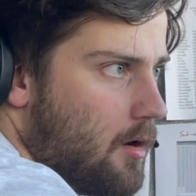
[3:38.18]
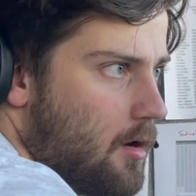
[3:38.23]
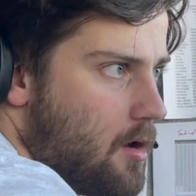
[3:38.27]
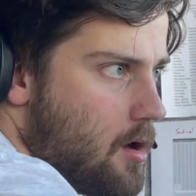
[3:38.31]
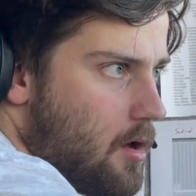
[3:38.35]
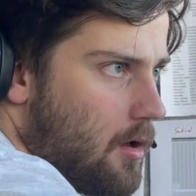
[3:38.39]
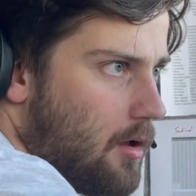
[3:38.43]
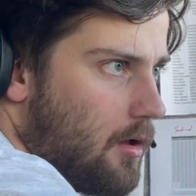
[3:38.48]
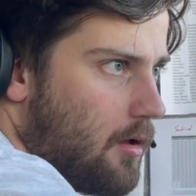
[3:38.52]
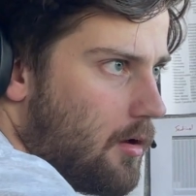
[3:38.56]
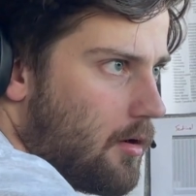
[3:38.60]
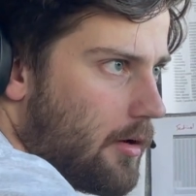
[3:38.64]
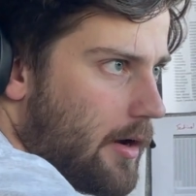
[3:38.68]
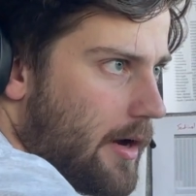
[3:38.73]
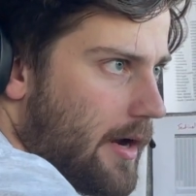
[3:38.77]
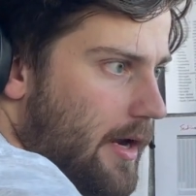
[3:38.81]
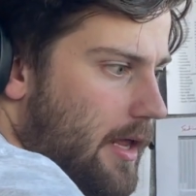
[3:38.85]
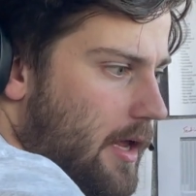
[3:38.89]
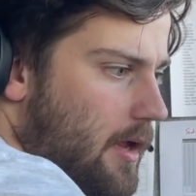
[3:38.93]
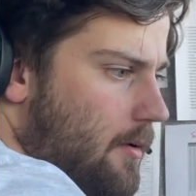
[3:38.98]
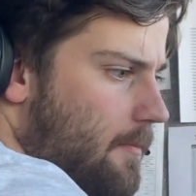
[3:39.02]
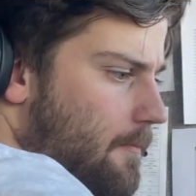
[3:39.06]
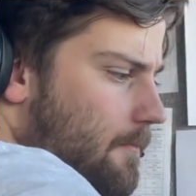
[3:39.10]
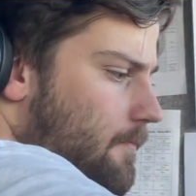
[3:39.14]

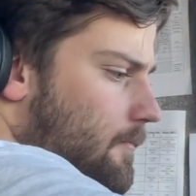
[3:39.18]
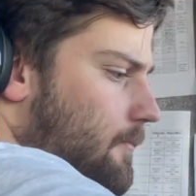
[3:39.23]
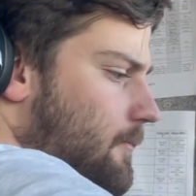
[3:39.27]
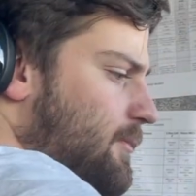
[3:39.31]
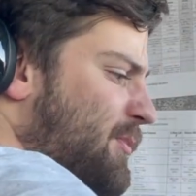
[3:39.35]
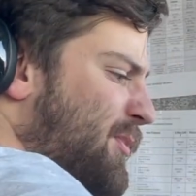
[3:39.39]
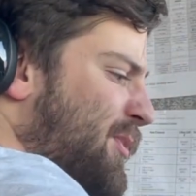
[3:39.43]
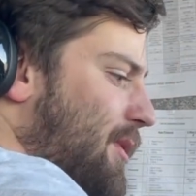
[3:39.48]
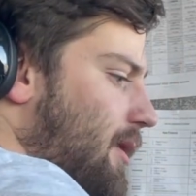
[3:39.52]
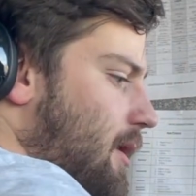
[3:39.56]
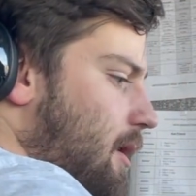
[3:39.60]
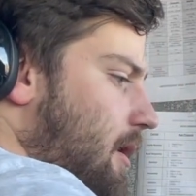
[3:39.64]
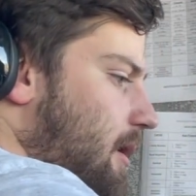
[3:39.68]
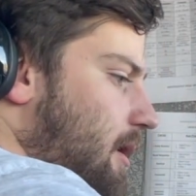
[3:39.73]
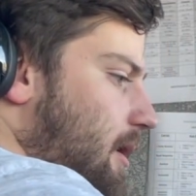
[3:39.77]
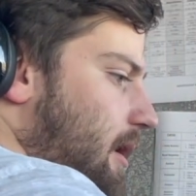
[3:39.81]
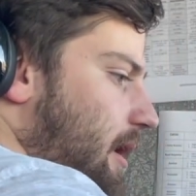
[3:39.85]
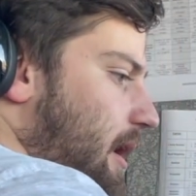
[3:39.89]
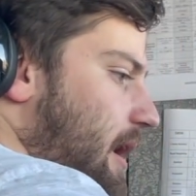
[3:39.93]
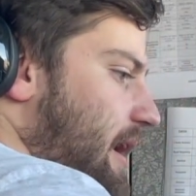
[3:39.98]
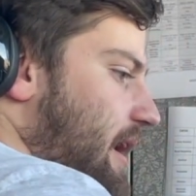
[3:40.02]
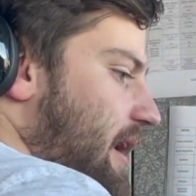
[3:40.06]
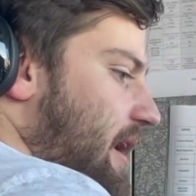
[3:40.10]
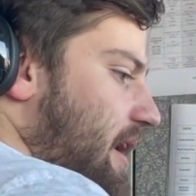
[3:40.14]
Alrighty.
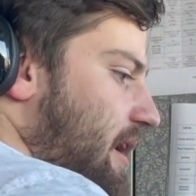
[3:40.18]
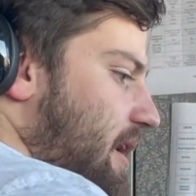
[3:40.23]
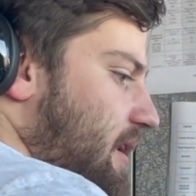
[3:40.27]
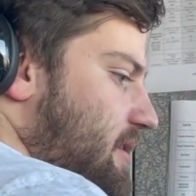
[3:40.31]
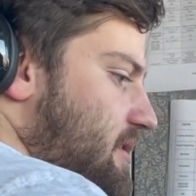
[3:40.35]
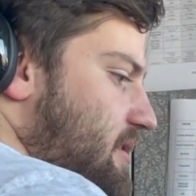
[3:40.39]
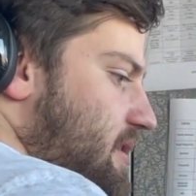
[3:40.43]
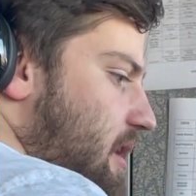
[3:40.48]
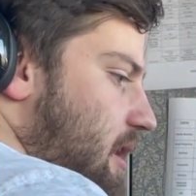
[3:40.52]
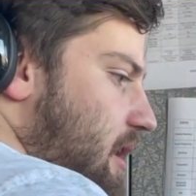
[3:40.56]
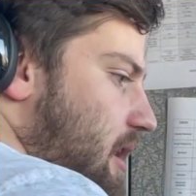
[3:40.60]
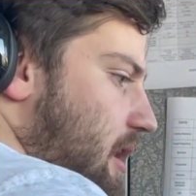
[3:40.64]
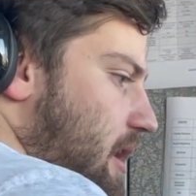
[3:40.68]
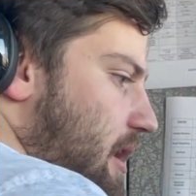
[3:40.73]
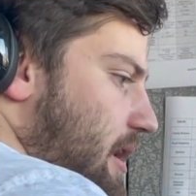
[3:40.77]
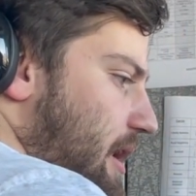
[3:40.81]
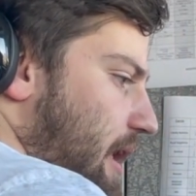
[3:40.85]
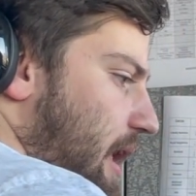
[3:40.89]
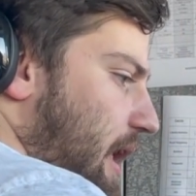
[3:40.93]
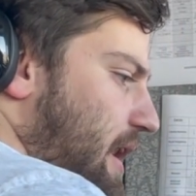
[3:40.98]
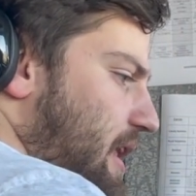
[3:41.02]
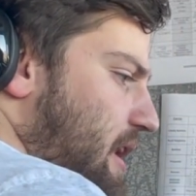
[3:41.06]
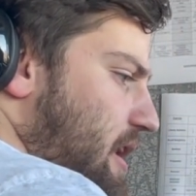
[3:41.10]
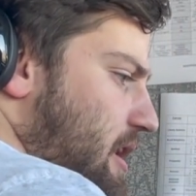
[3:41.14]
And
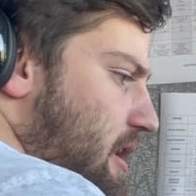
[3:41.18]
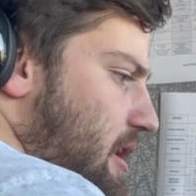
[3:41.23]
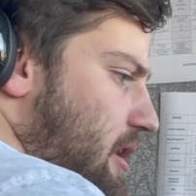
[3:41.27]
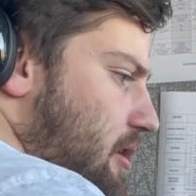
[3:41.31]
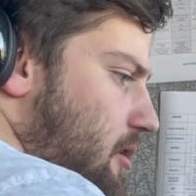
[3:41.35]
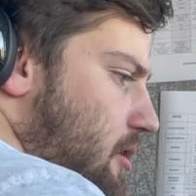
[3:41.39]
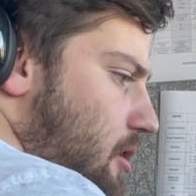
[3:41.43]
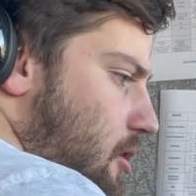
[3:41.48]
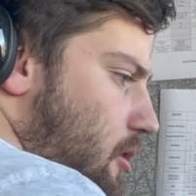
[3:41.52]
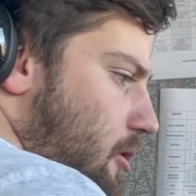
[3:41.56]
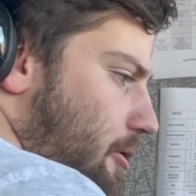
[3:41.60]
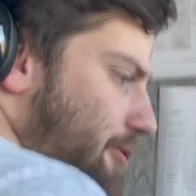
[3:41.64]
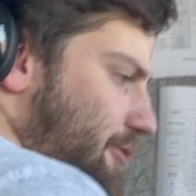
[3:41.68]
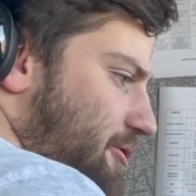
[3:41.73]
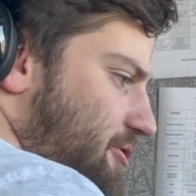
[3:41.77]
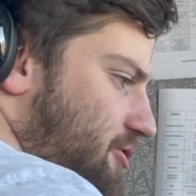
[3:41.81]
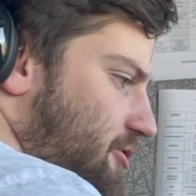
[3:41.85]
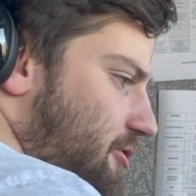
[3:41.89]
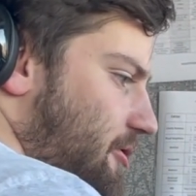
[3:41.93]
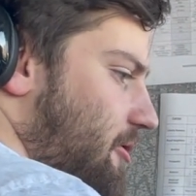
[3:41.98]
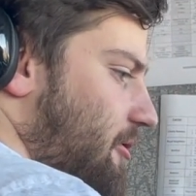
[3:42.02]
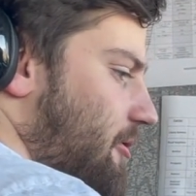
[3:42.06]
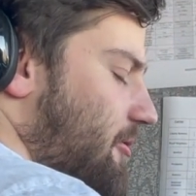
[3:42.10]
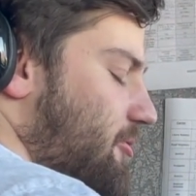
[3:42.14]
any heart or
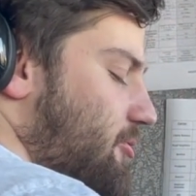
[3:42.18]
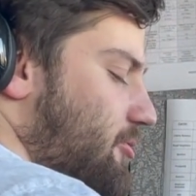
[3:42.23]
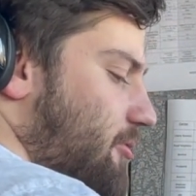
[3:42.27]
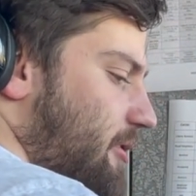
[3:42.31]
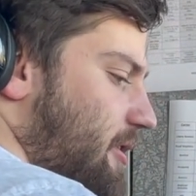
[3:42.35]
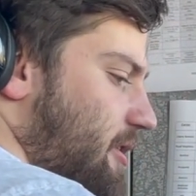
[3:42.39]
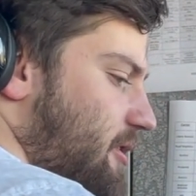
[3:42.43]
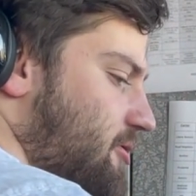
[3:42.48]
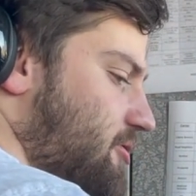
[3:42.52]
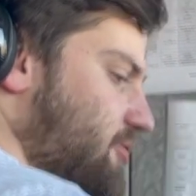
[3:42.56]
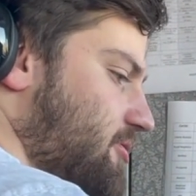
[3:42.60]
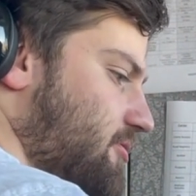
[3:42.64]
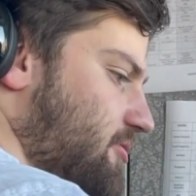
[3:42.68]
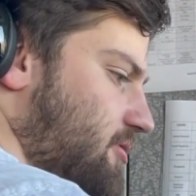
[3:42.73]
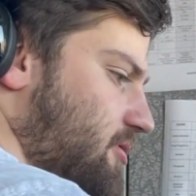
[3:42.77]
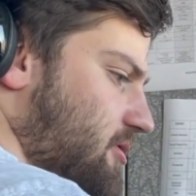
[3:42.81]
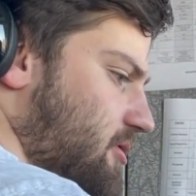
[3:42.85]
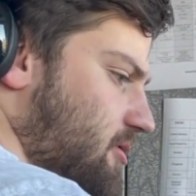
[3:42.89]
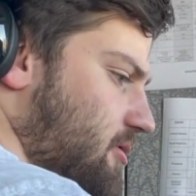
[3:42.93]
circulatory issues?